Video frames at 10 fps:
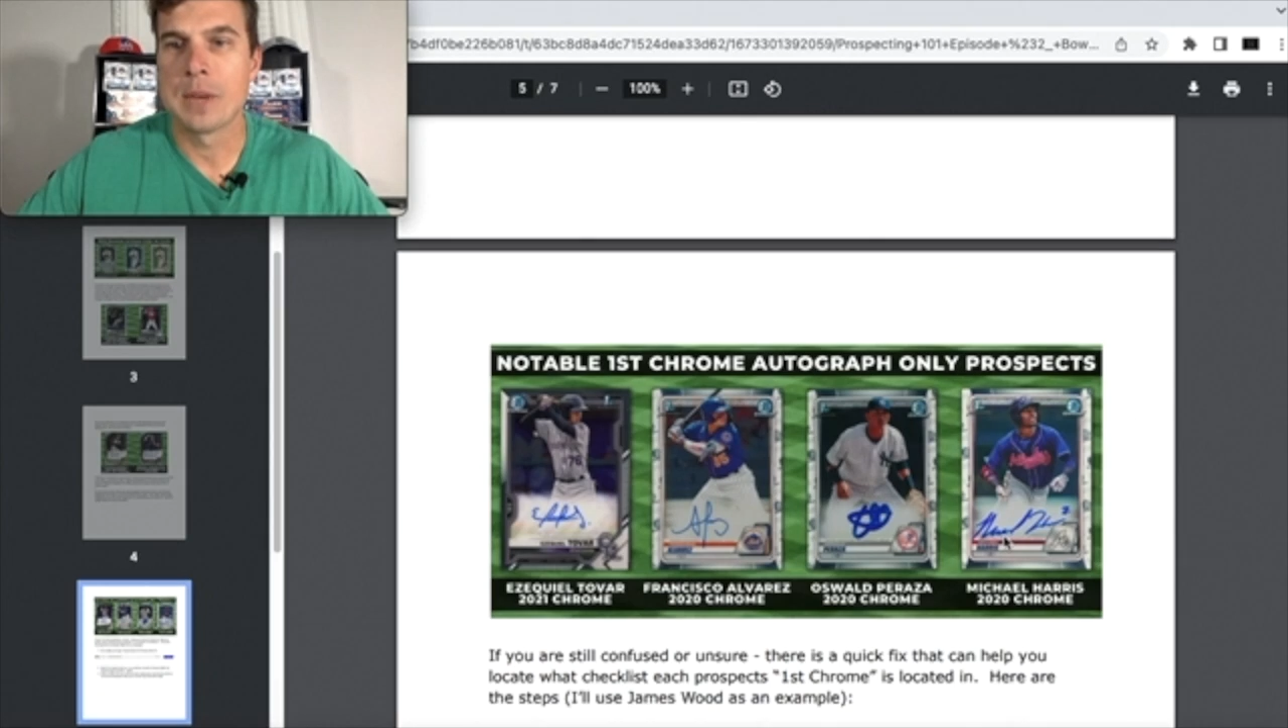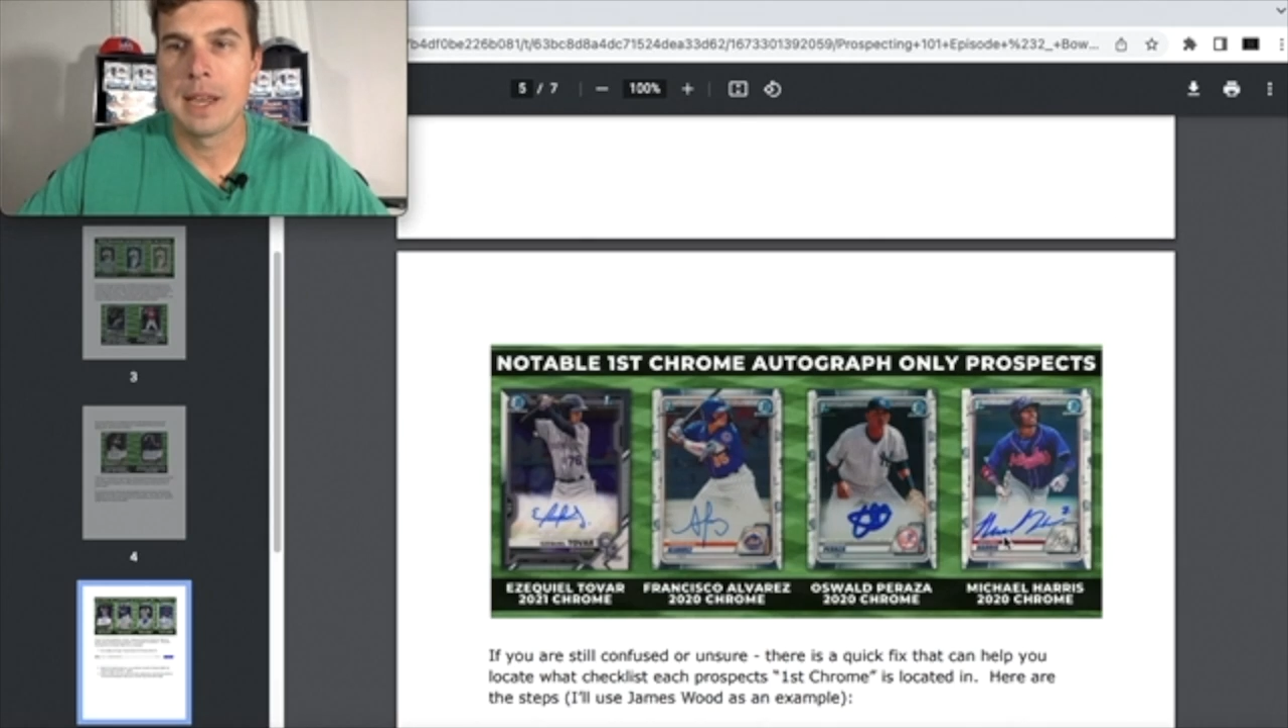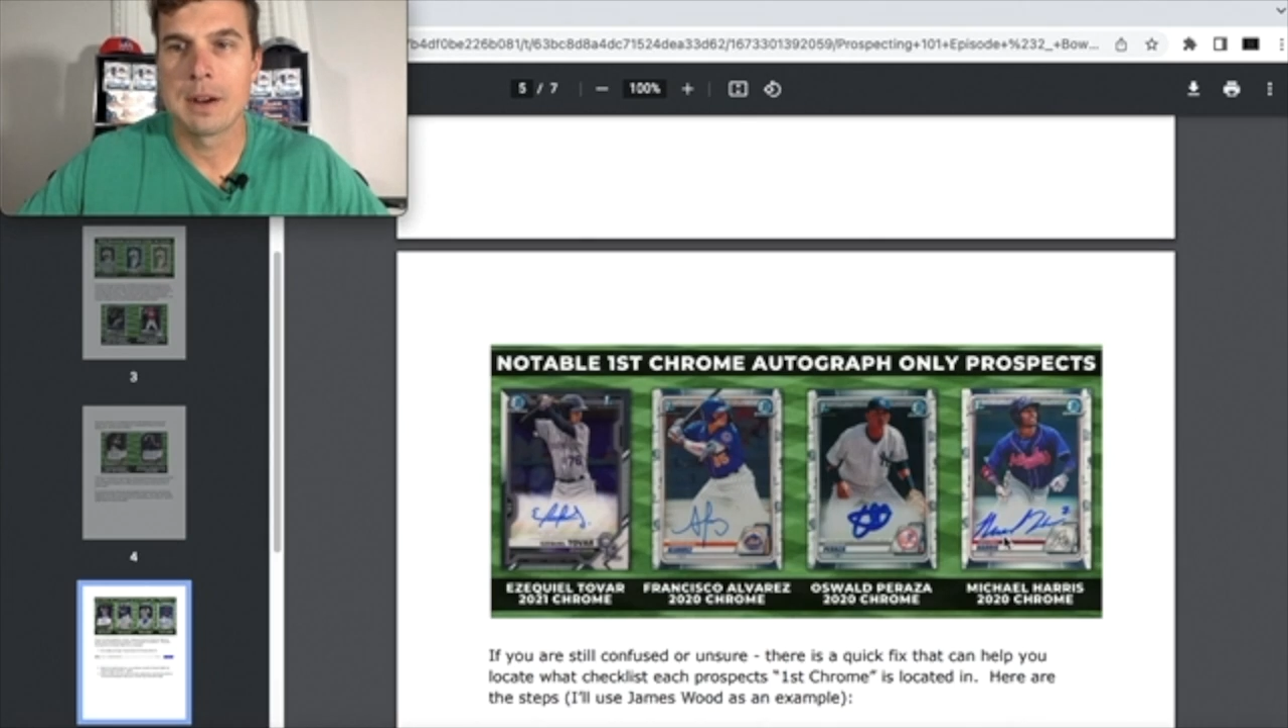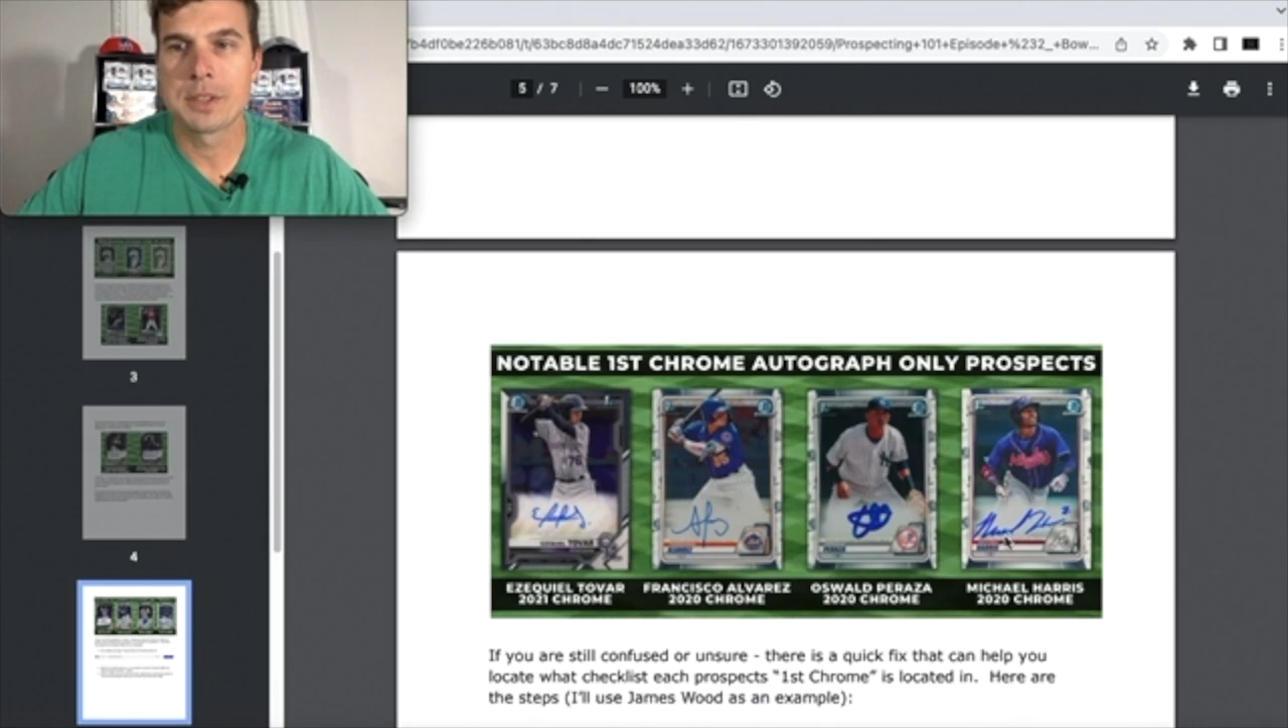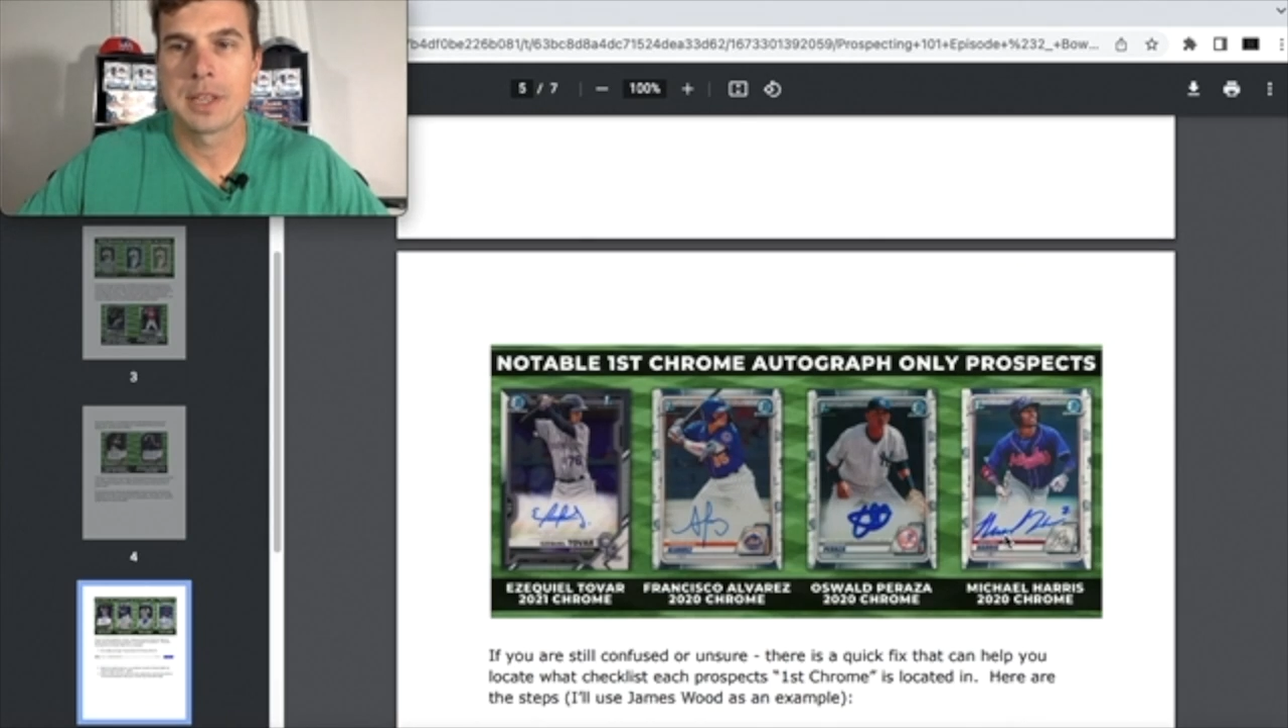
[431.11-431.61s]

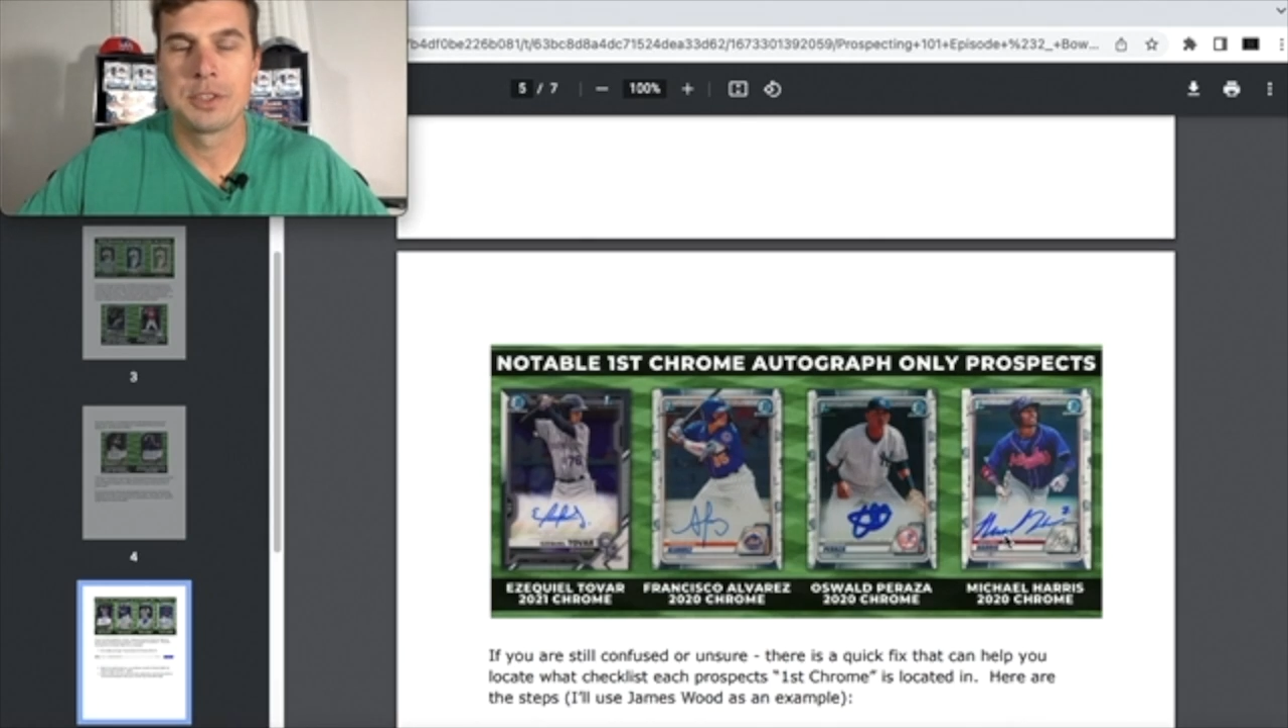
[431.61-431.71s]
Harris out